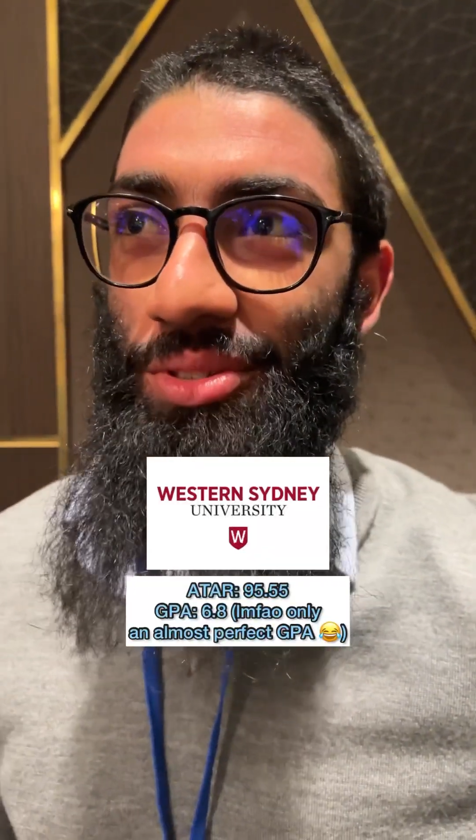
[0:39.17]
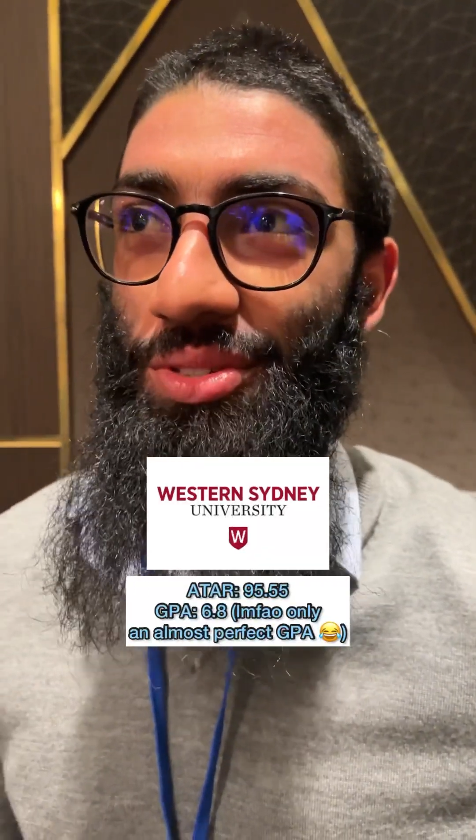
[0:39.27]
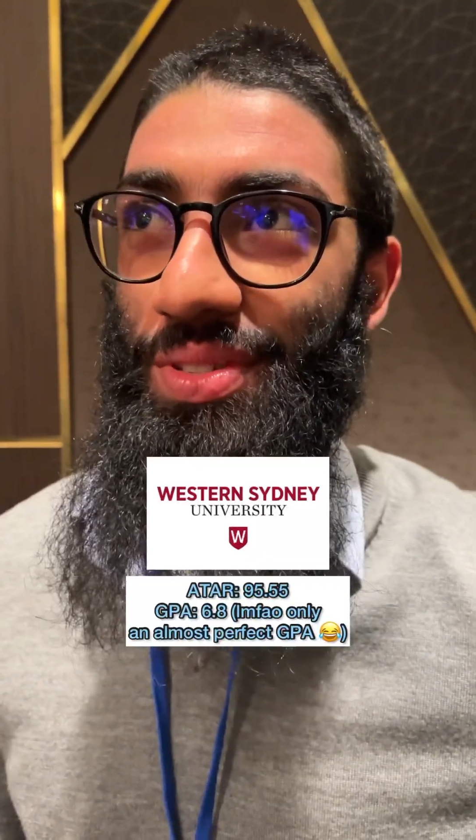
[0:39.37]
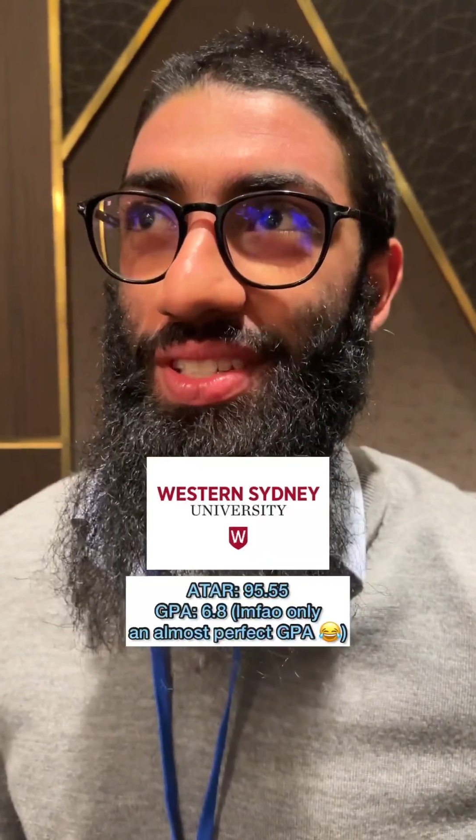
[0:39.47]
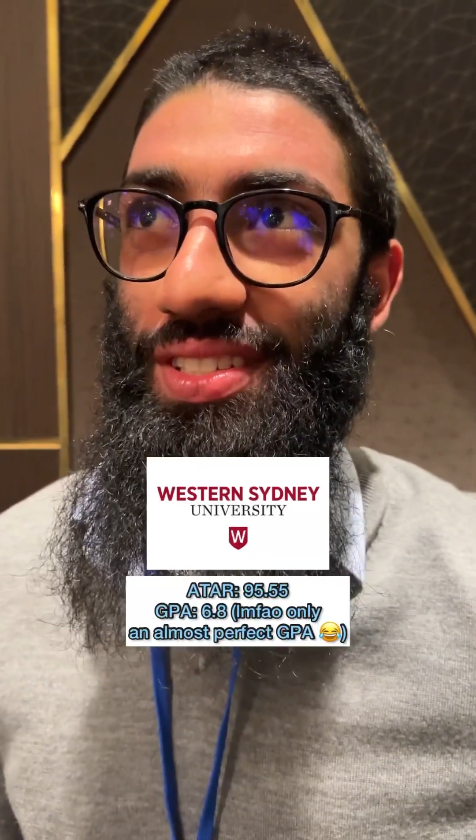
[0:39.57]
which
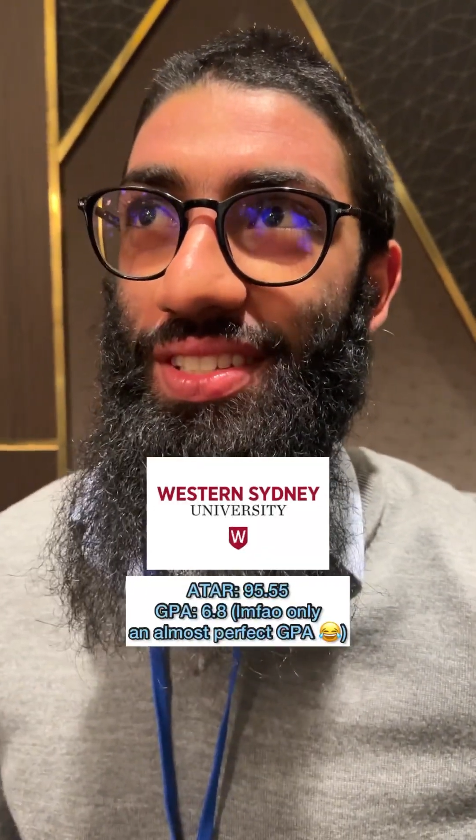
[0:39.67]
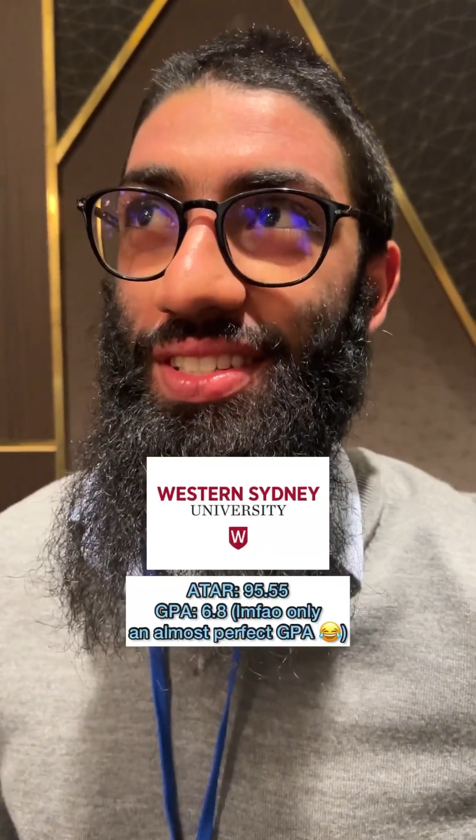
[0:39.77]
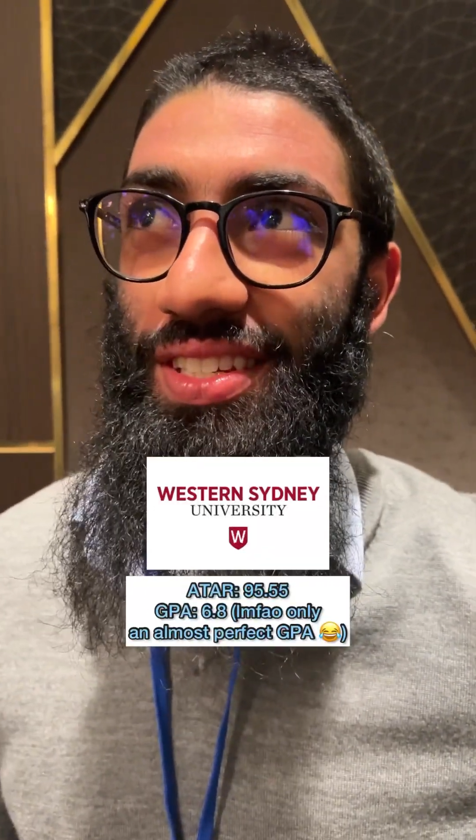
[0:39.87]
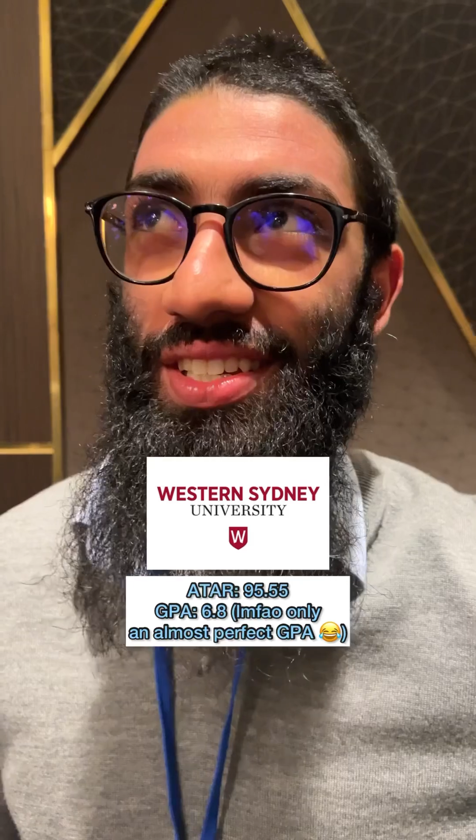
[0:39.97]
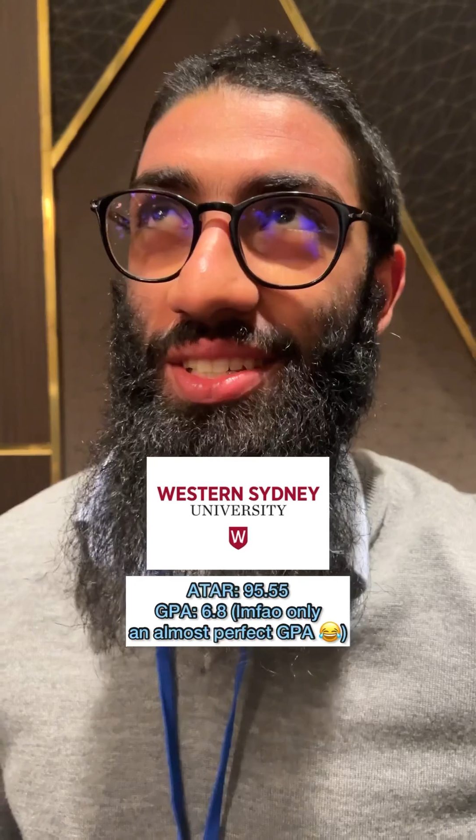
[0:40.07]
was
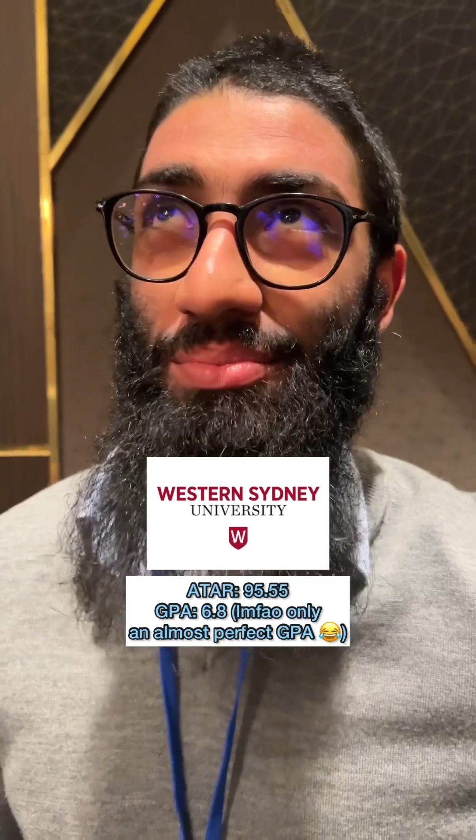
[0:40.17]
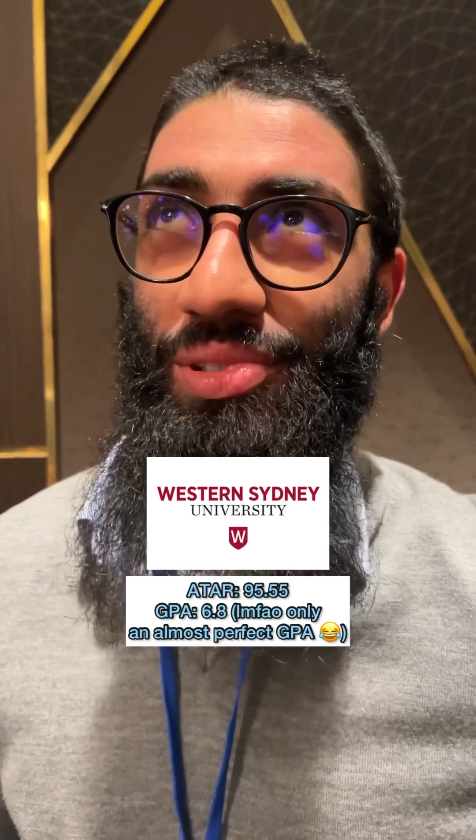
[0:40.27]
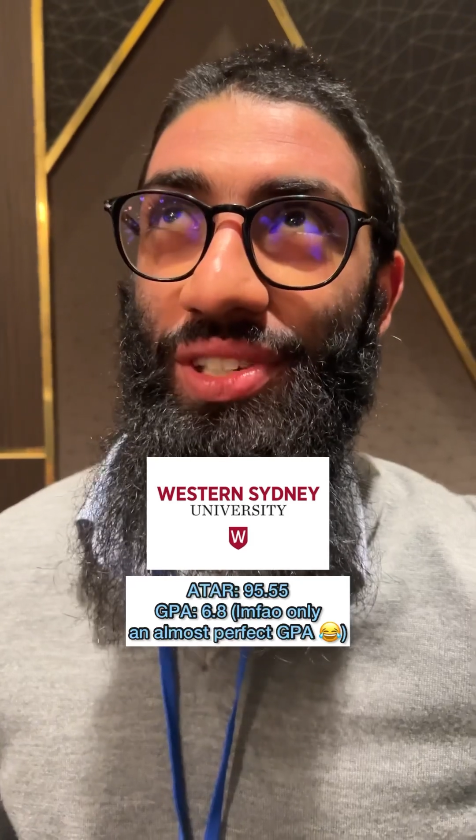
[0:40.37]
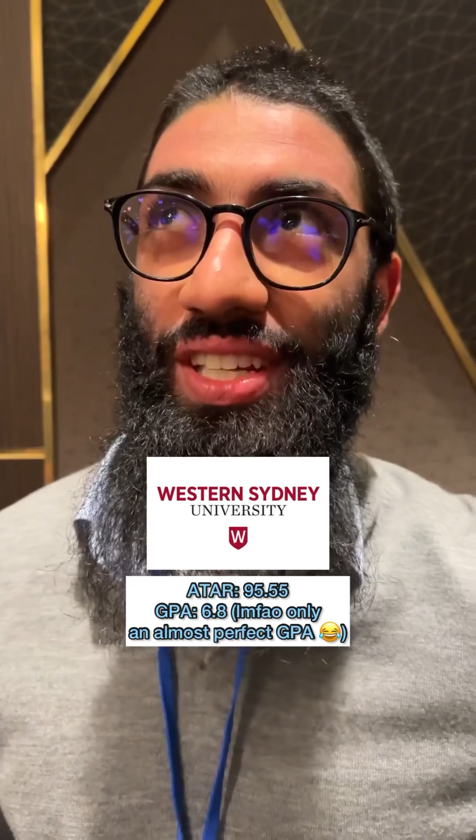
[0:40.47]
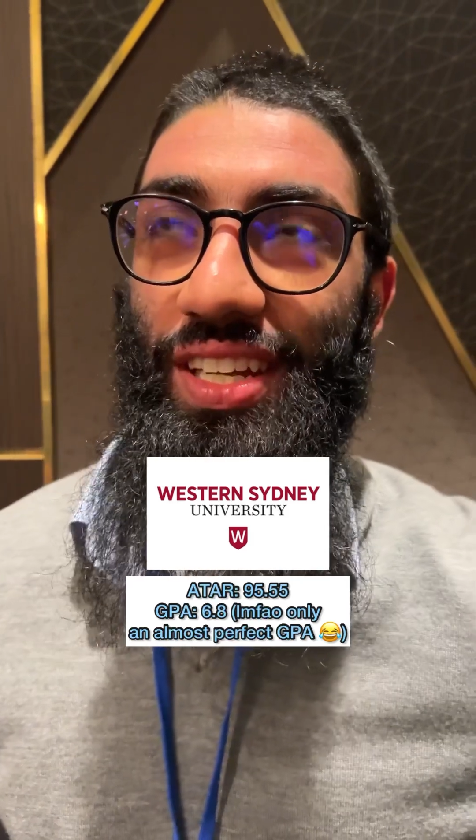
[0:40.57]

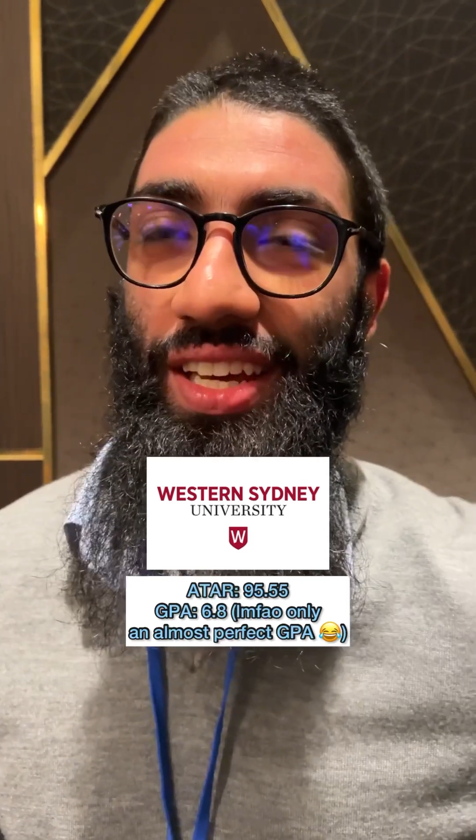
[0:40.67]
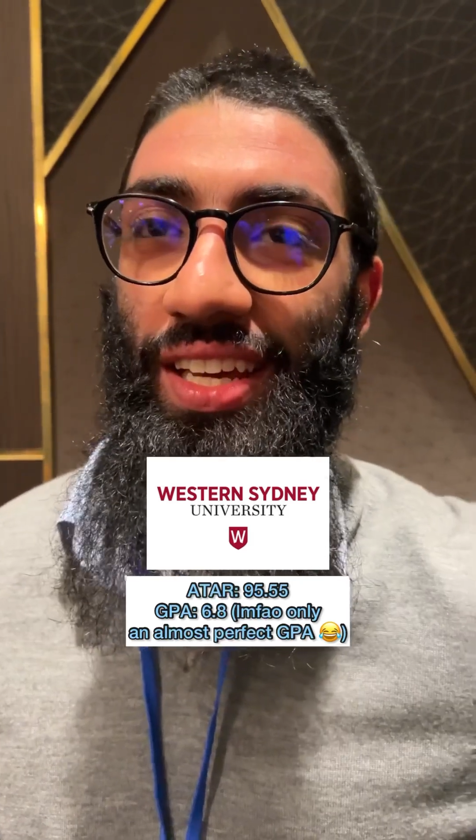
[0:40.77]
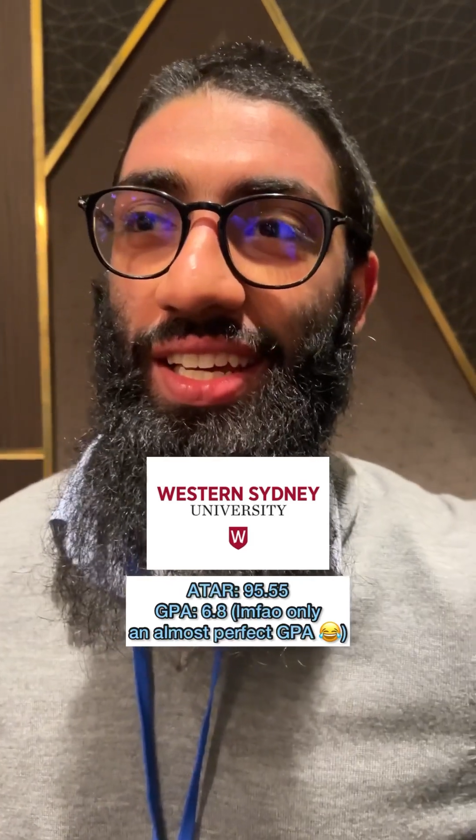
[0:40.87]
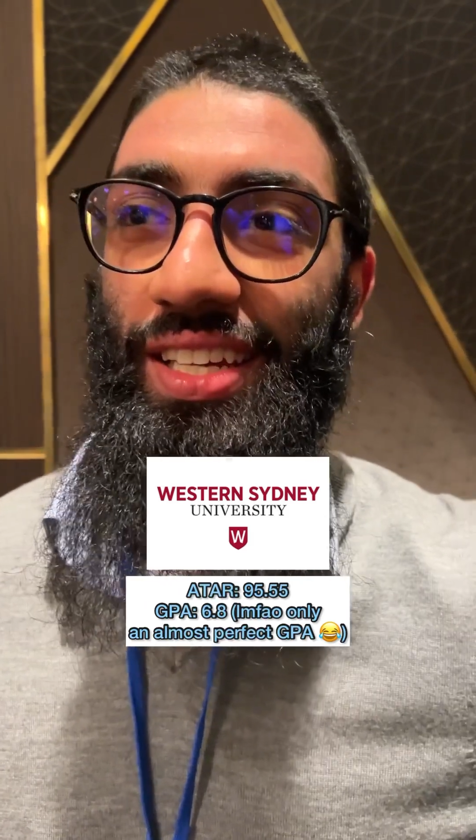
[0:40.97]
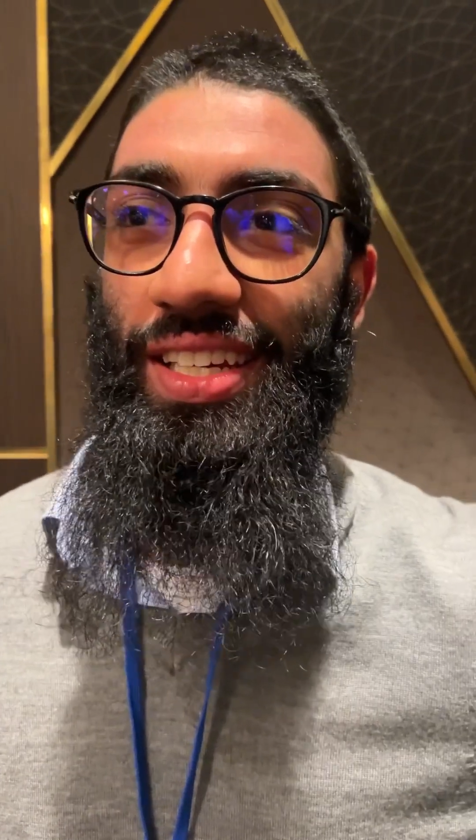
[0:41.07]

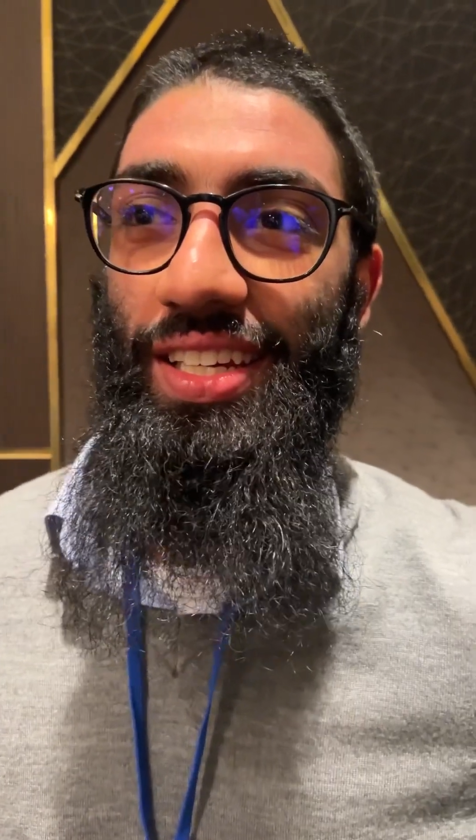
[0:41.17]
6.8.